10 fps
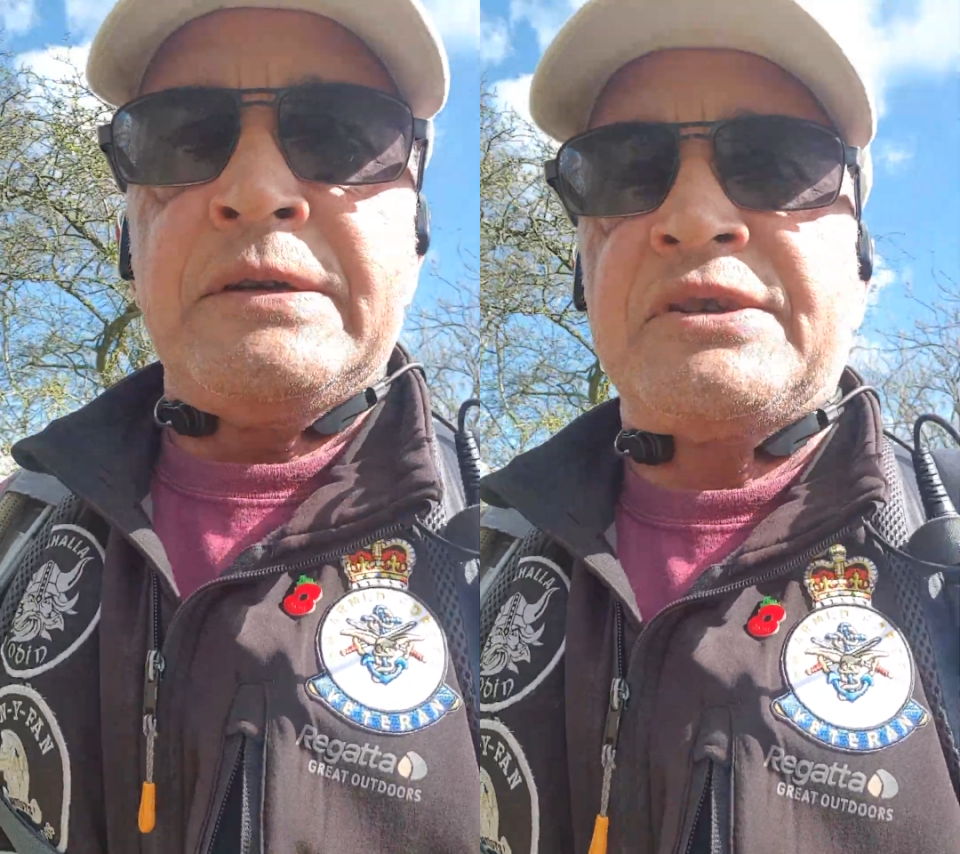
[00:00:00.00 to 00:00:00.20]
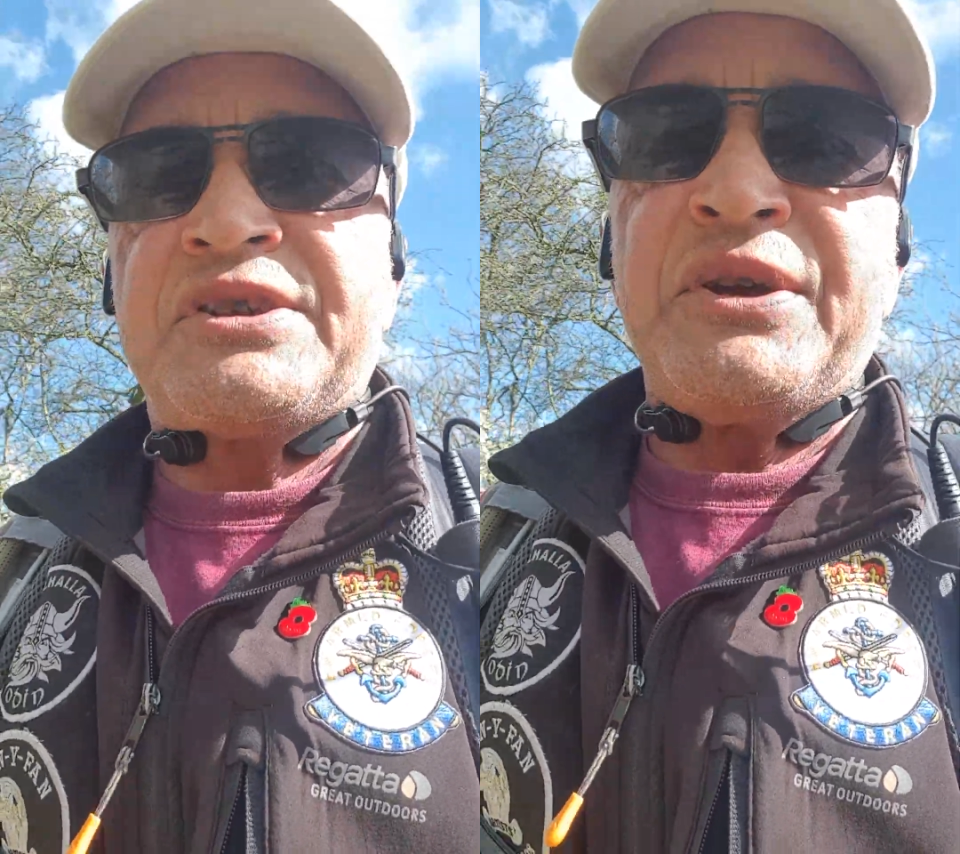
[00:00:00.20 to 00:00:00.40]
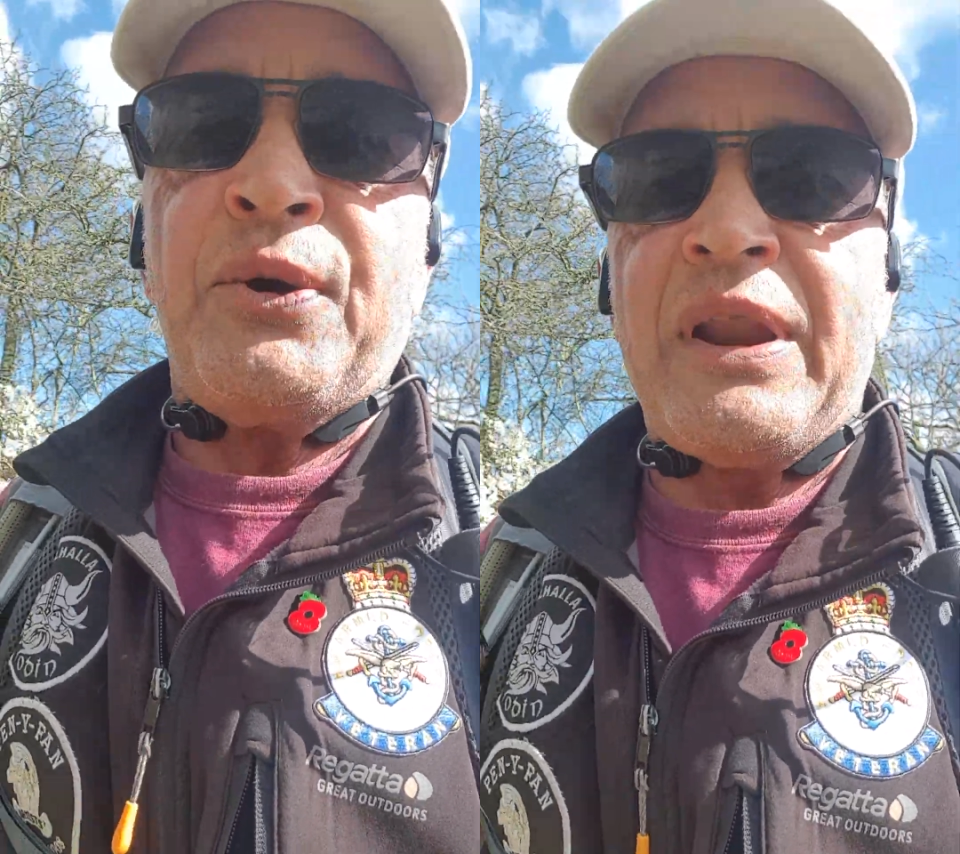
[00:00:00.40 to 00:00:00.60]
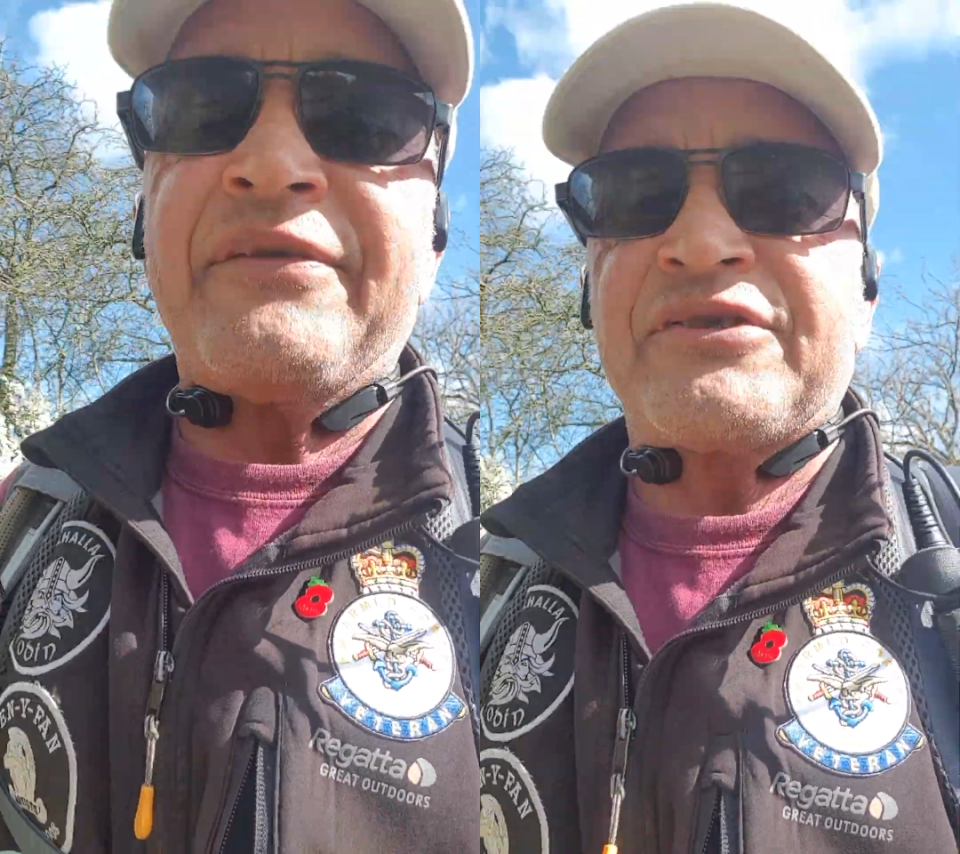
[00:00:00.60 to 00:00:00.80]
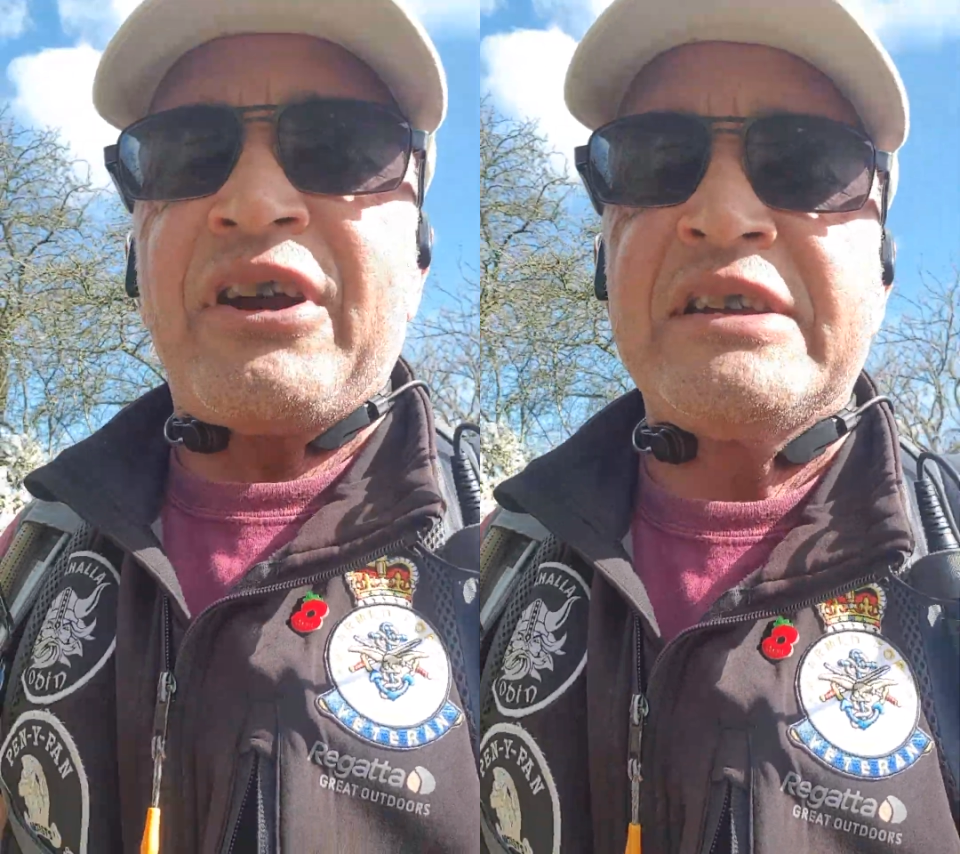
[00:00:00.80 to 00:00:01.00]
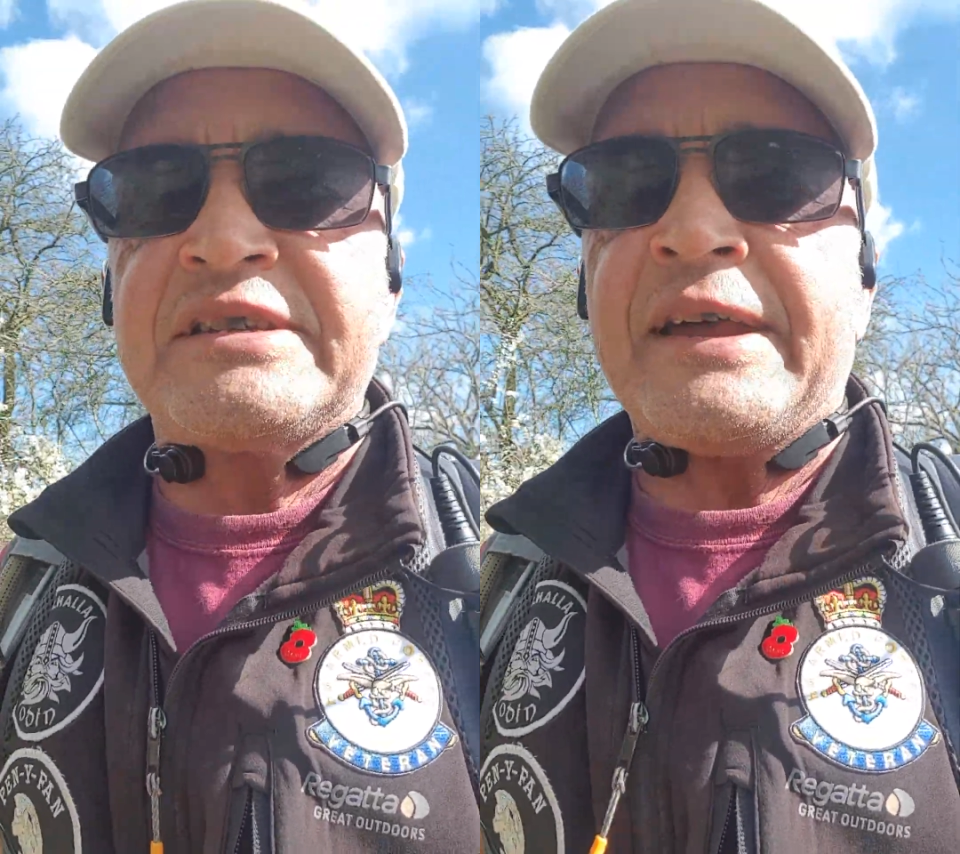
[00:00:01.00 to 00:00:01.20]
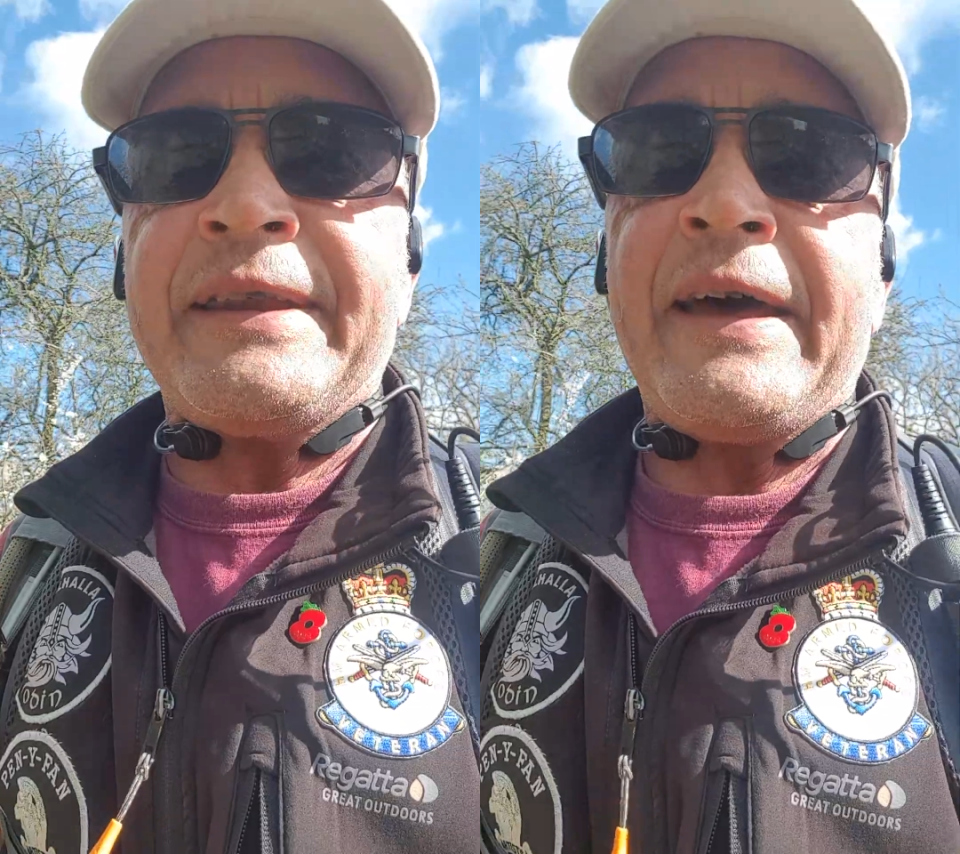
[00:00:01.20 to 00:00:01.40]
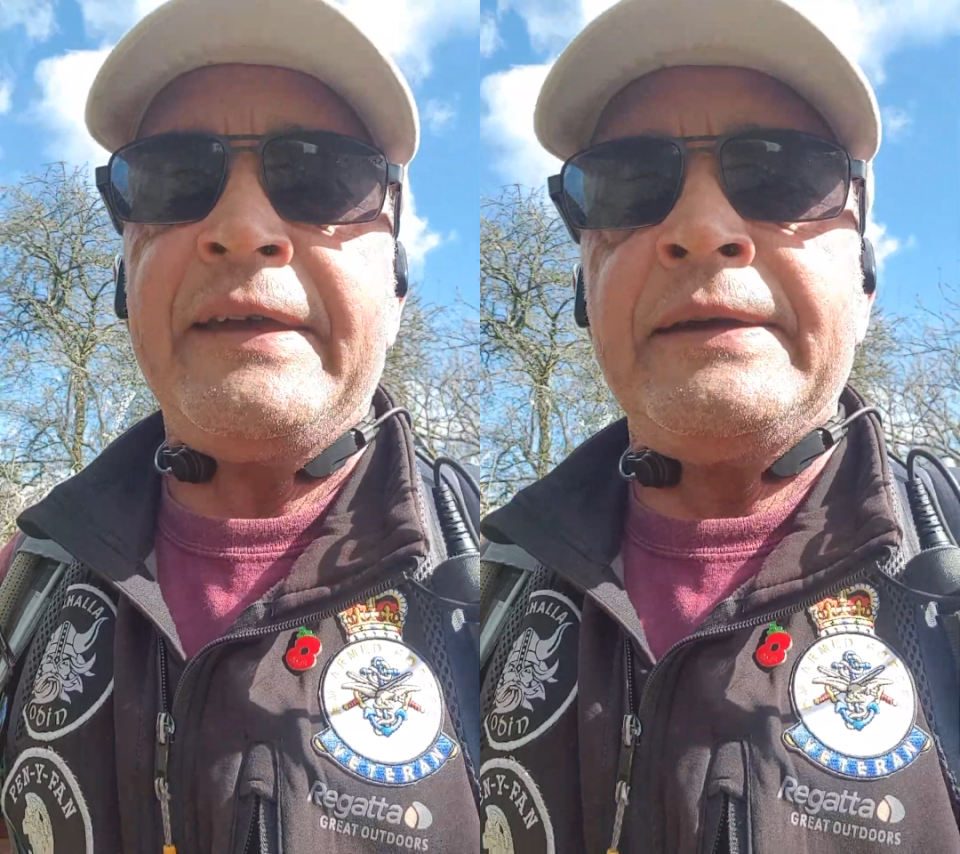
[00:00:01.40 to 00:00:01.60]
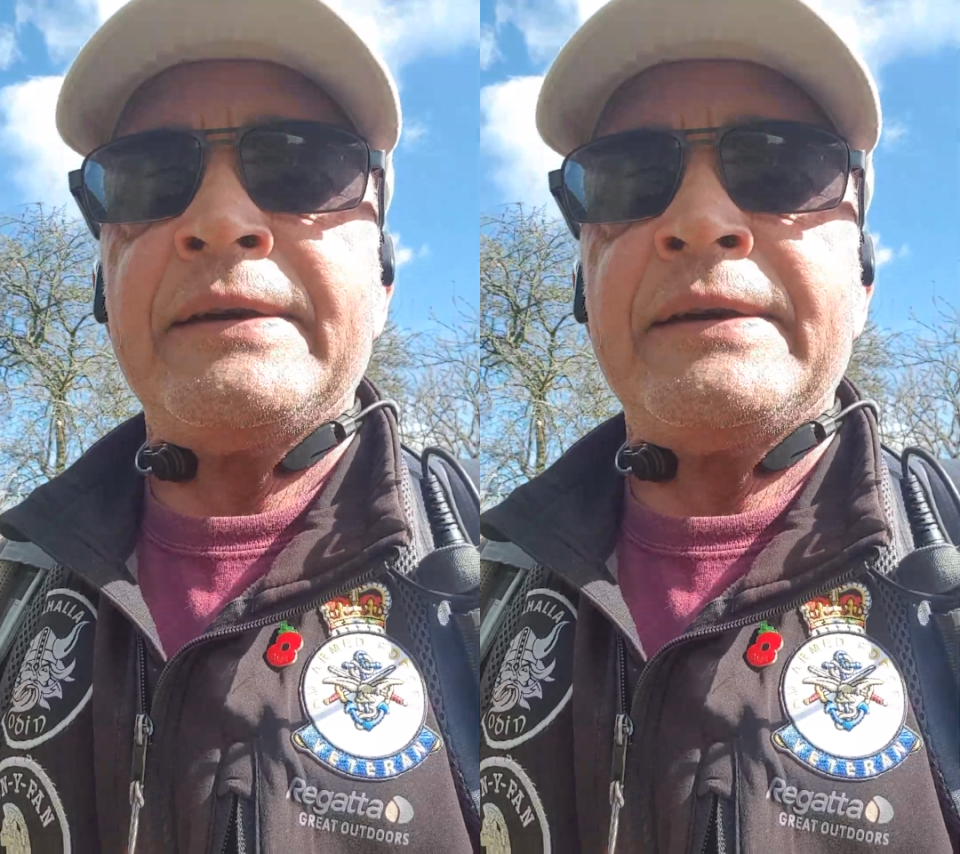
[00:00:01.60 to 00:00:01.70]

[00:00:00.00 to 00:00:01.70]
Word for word: So you all have a great Sunday